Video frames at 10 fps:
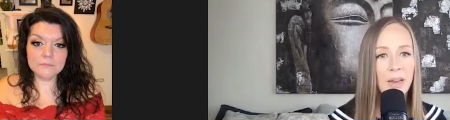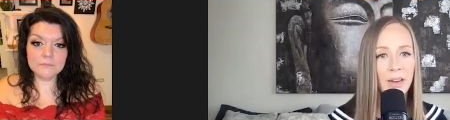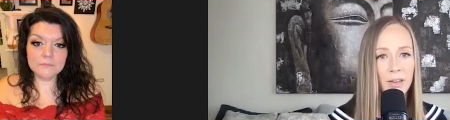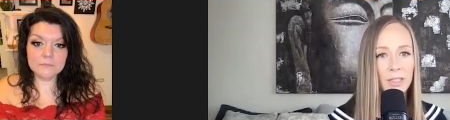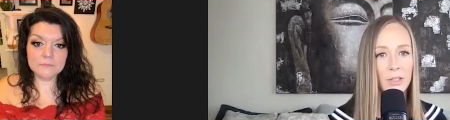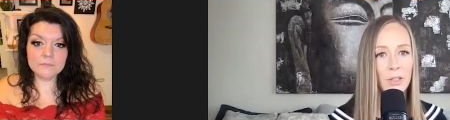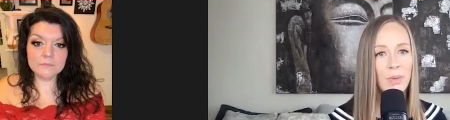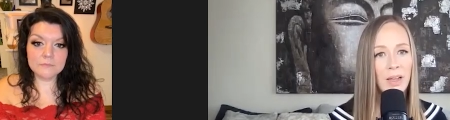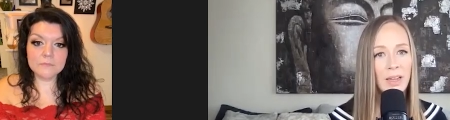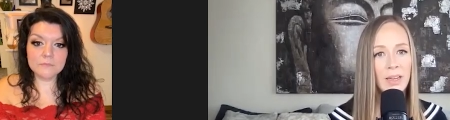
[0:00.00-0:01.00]
Speaker 1: barriers in their
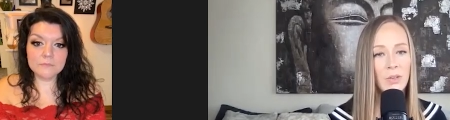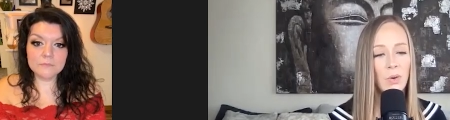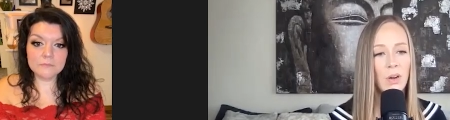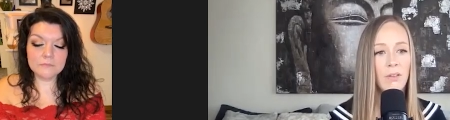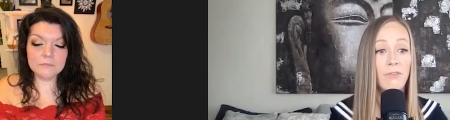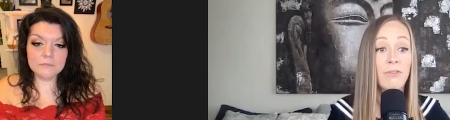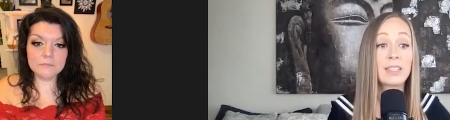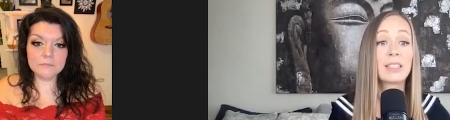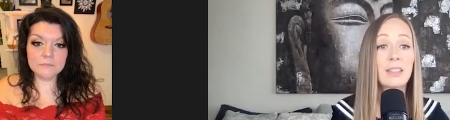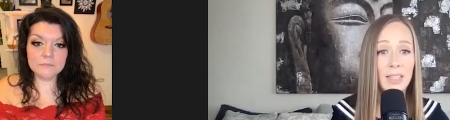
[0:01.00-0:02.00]
mind or
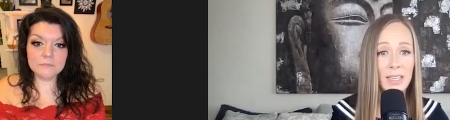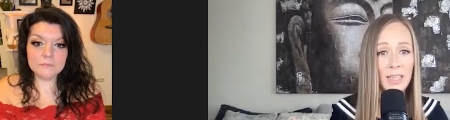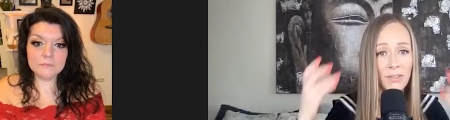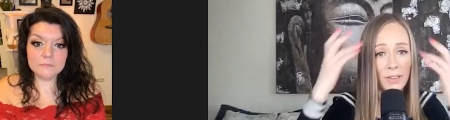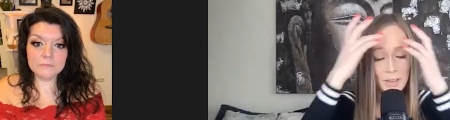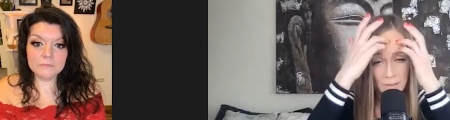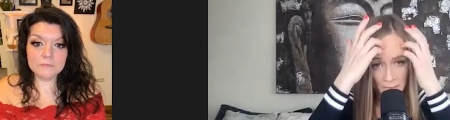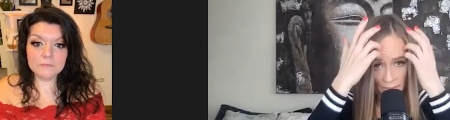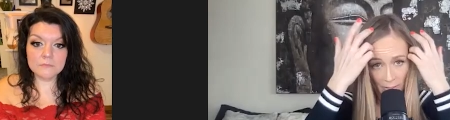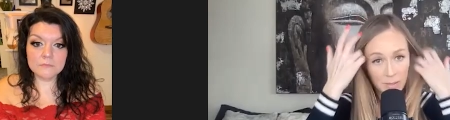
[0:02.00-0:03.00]
physically even
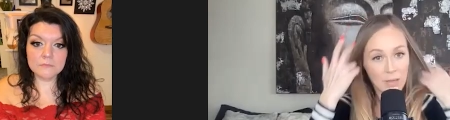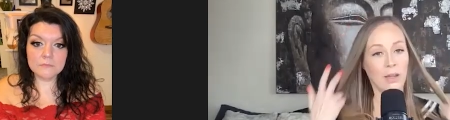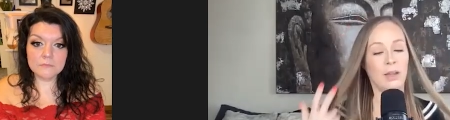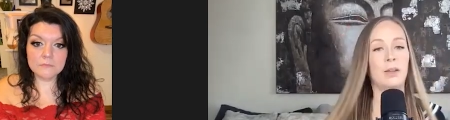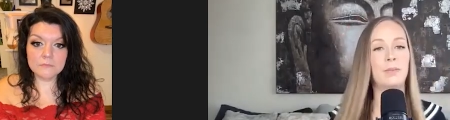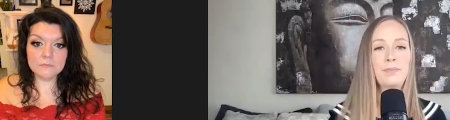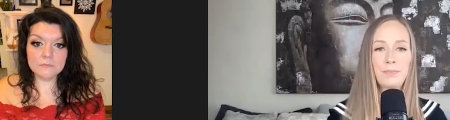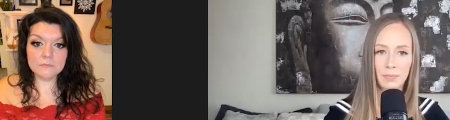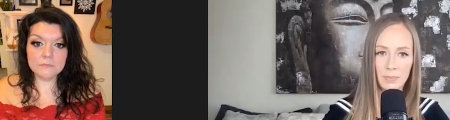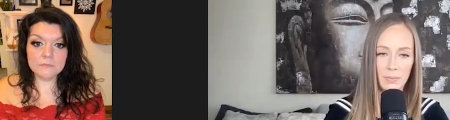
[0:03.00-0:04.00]
um
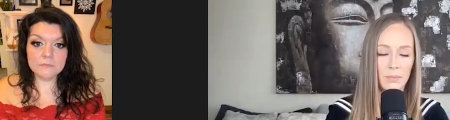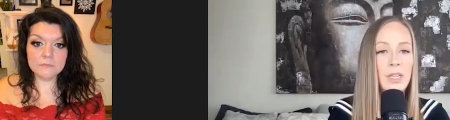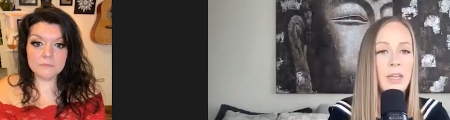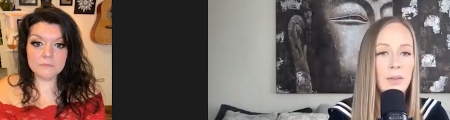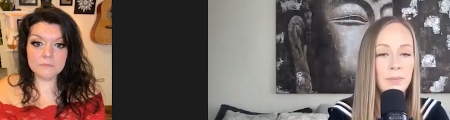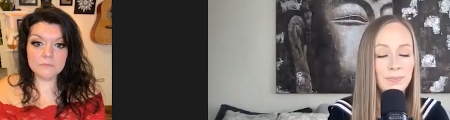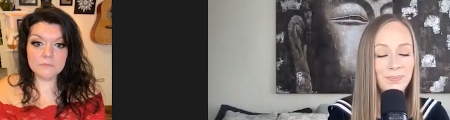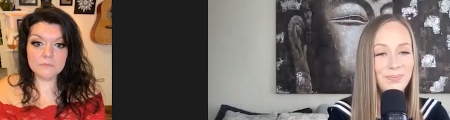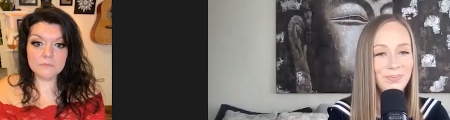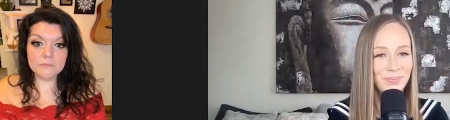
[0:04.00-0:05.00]
yeah
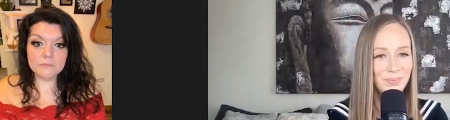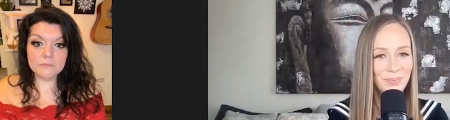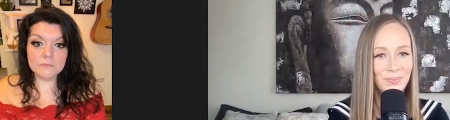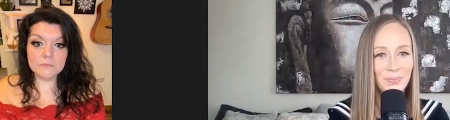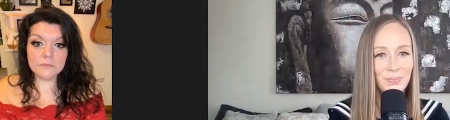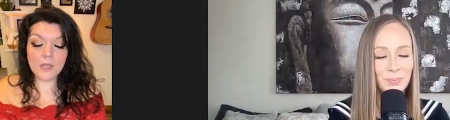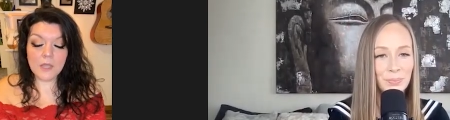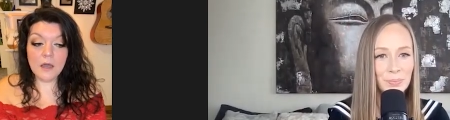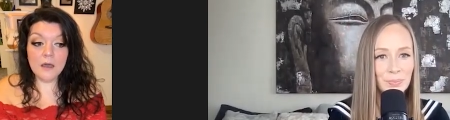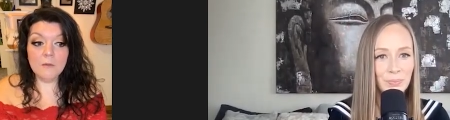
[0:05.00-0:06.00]

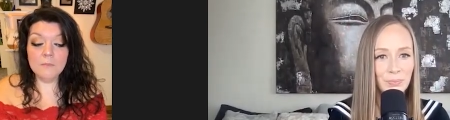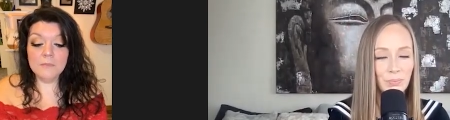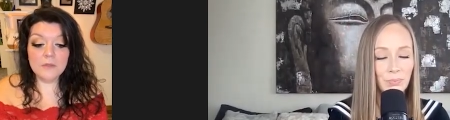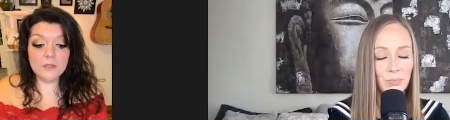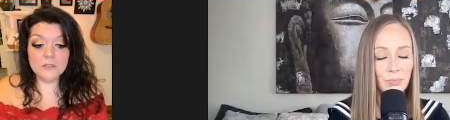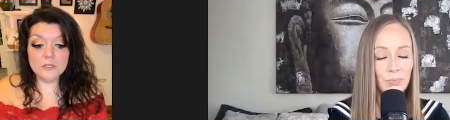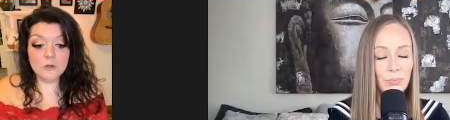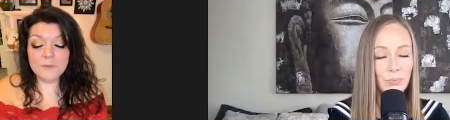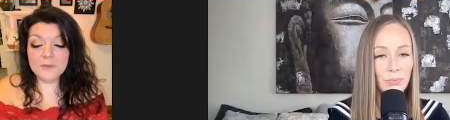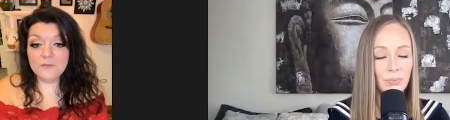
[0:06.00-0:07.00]
Speaker 2: um
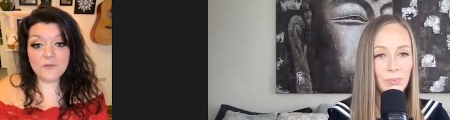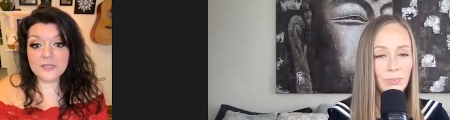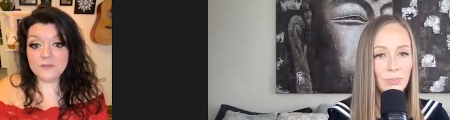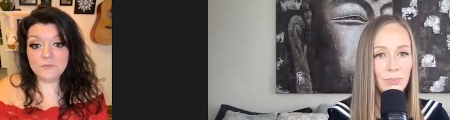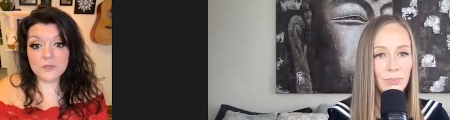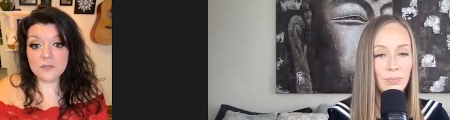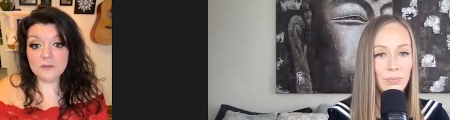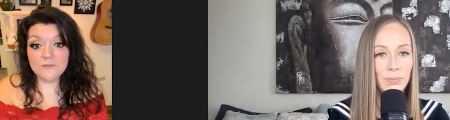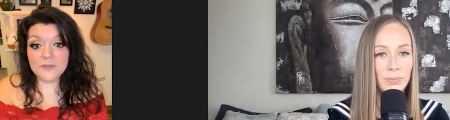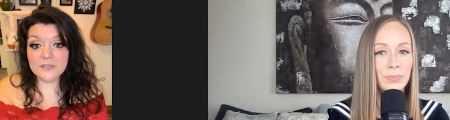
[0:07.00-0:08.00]
don't be afraid to feel your
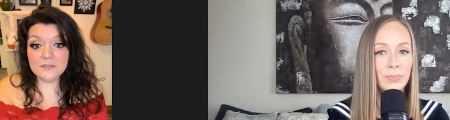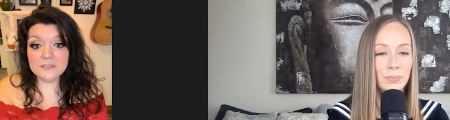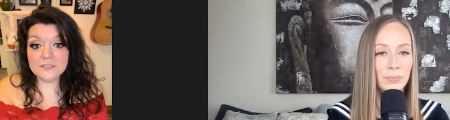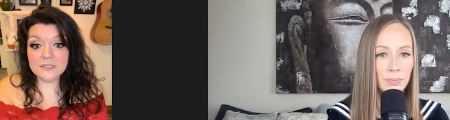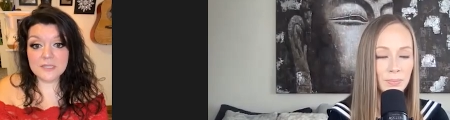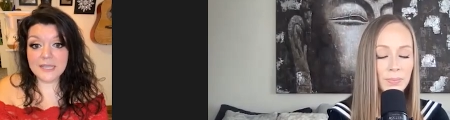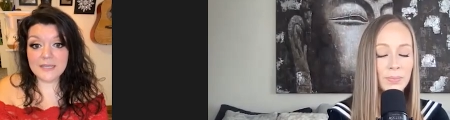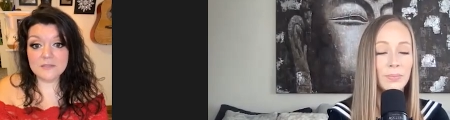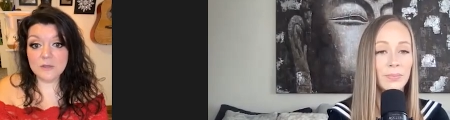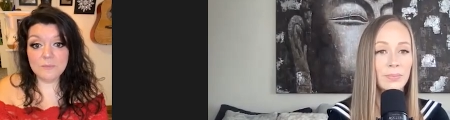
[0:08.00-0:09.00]
feels like
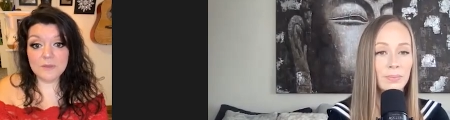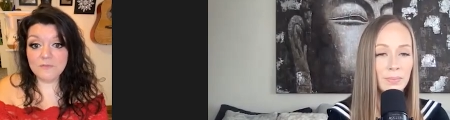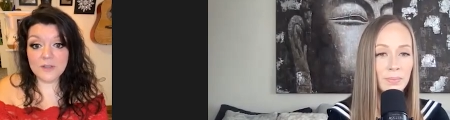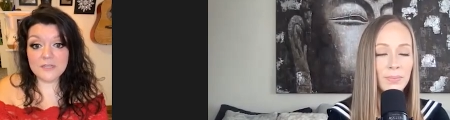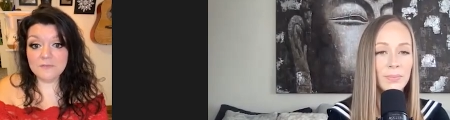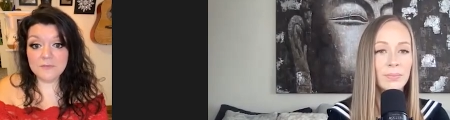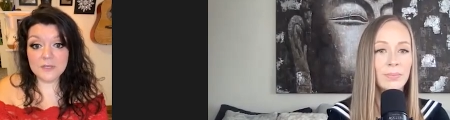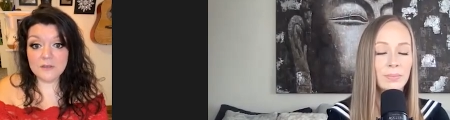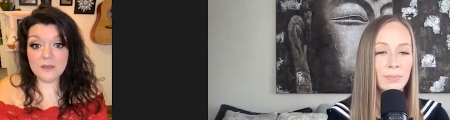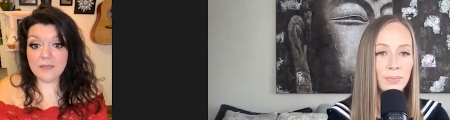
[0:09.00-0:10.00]
don't be afraid to
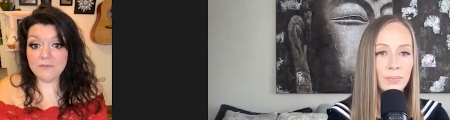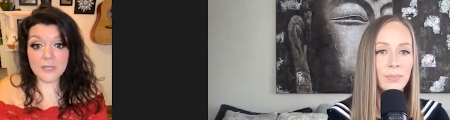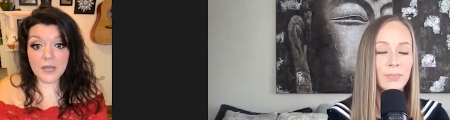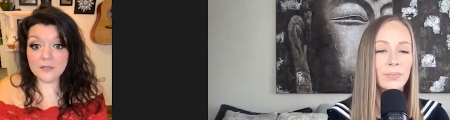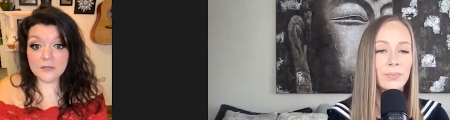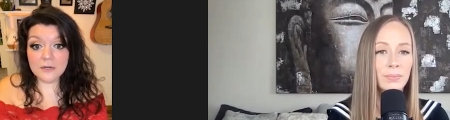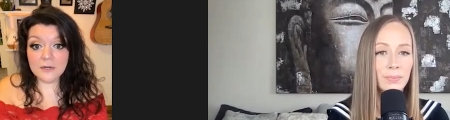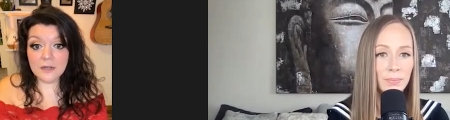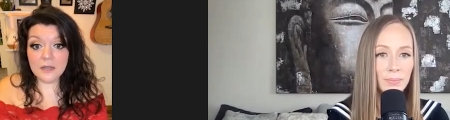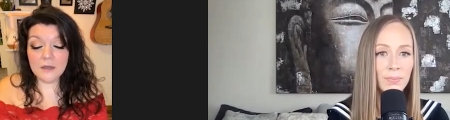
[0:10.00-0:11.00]
feel every color
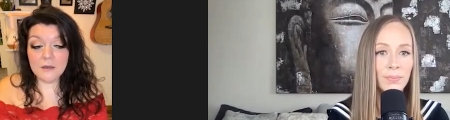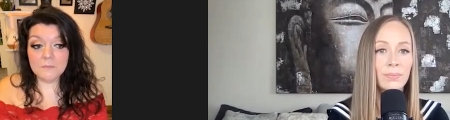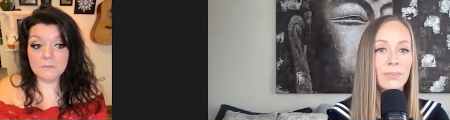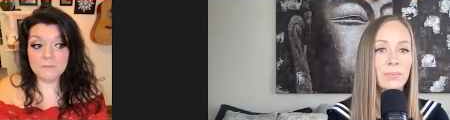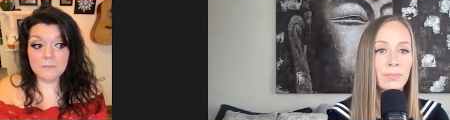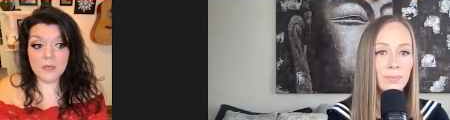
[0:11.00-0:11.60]
um